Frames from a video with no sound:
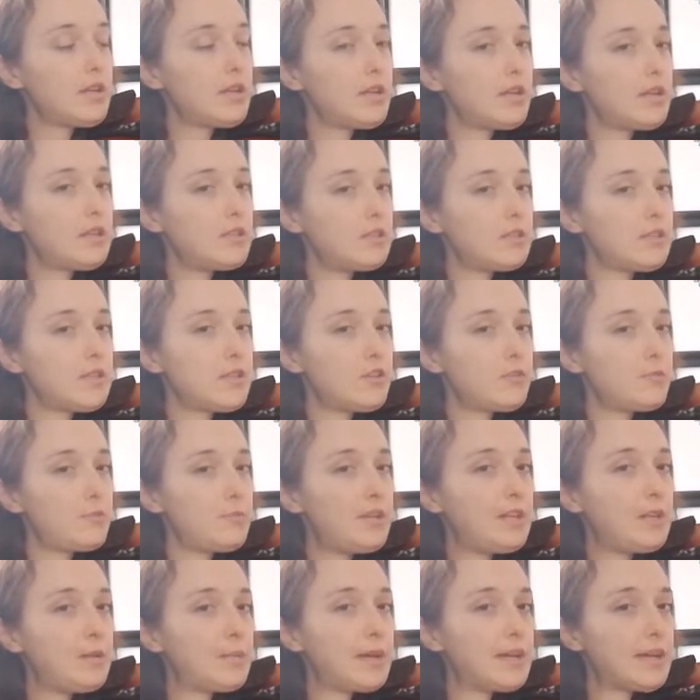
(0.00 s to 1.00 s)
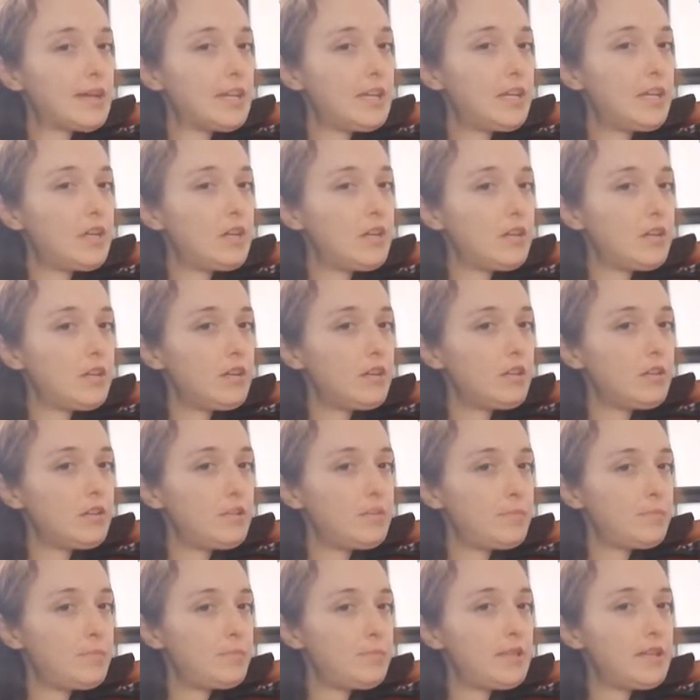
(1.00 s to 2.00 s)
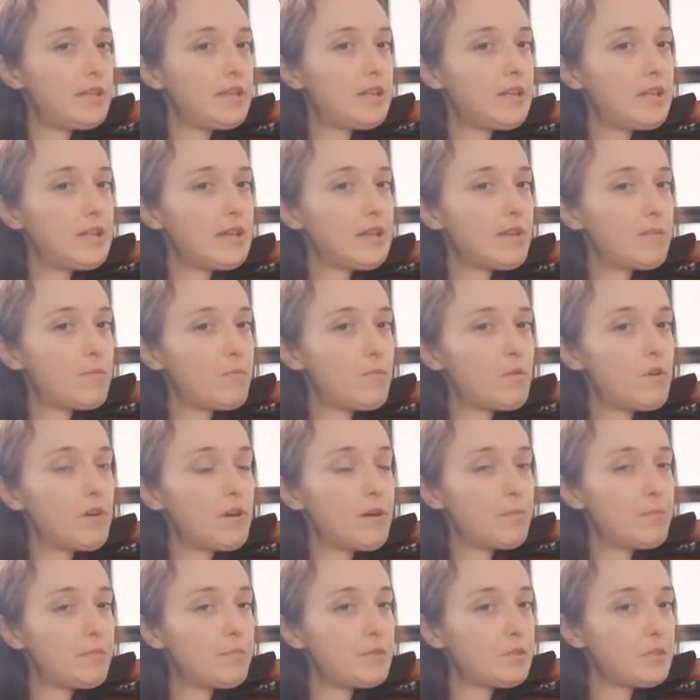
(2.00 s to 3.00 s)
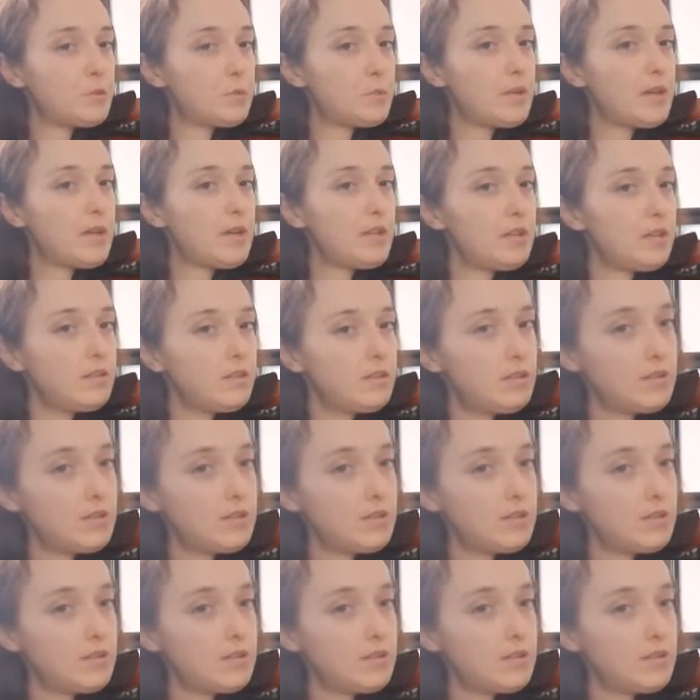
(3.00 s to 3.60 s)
instead of being back here, being more up this way,